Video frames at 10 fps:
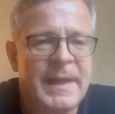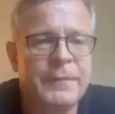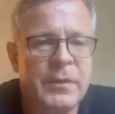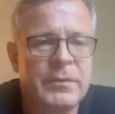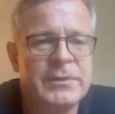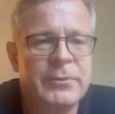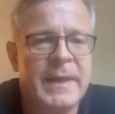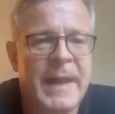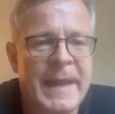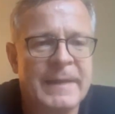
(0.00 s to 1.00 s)
of those who
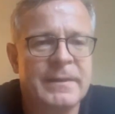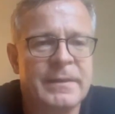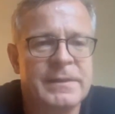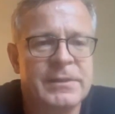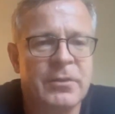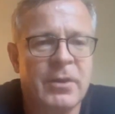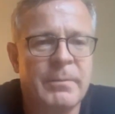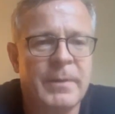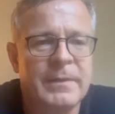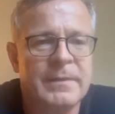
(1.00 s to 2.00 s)
enacted this
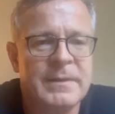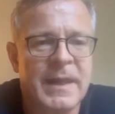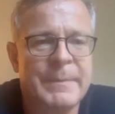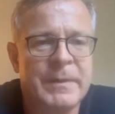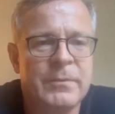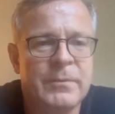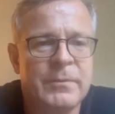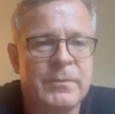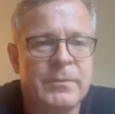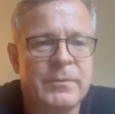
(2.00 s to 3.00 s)
norm at the time it
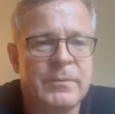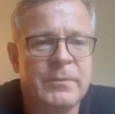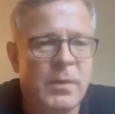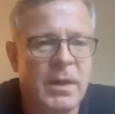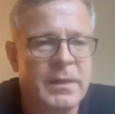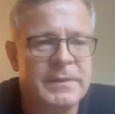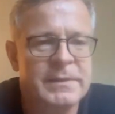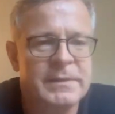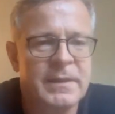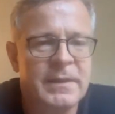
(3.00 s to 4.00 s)
was enacted
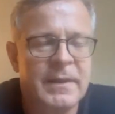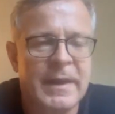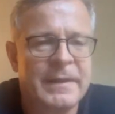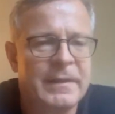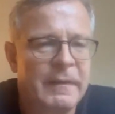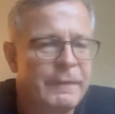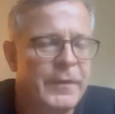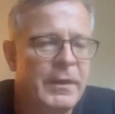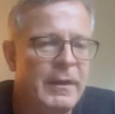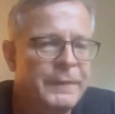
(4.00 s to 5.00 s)
was.
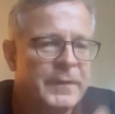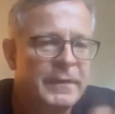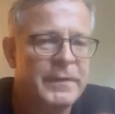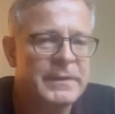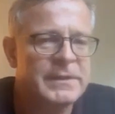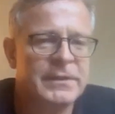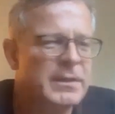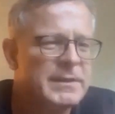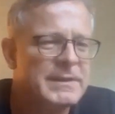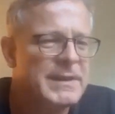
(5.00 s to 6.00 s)
And very often, if this is
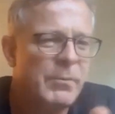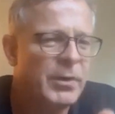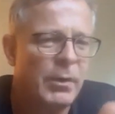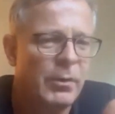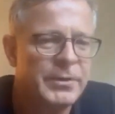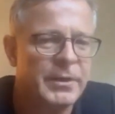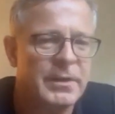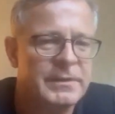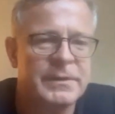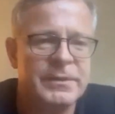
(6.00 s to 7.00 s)
a somewhat older
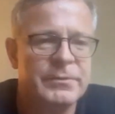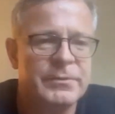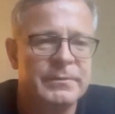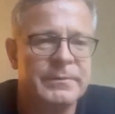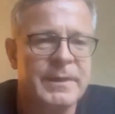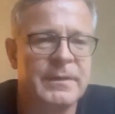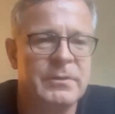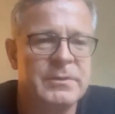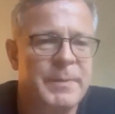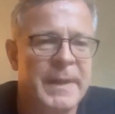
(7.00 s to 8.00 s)
constitution that
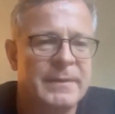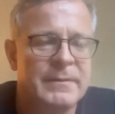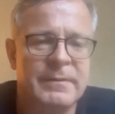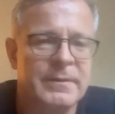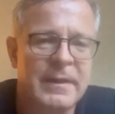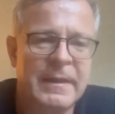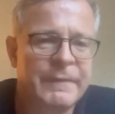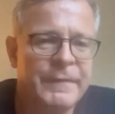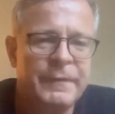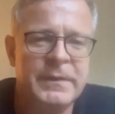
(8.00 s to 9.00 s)
goes back to the
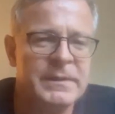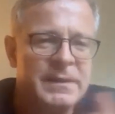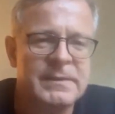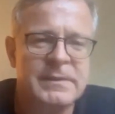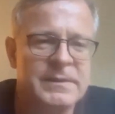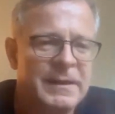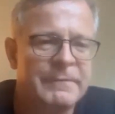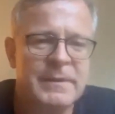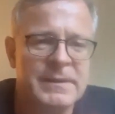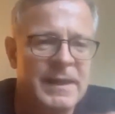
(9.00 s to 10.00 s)
50s, 60s,
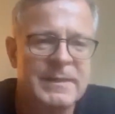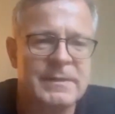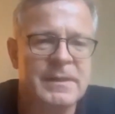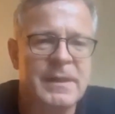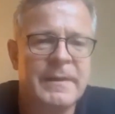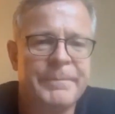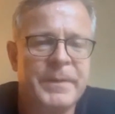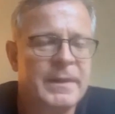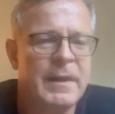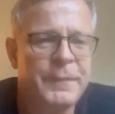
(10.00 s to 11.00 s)
70s, 80s,
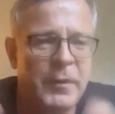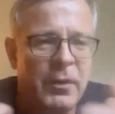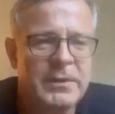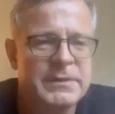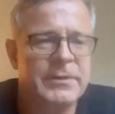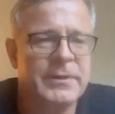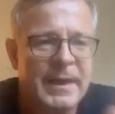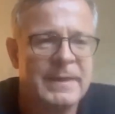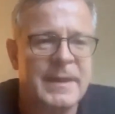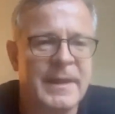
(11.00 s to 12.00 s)
then of course, during
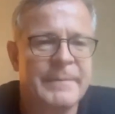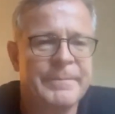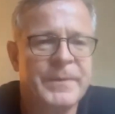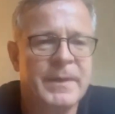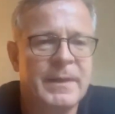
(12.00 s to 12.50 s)
that time,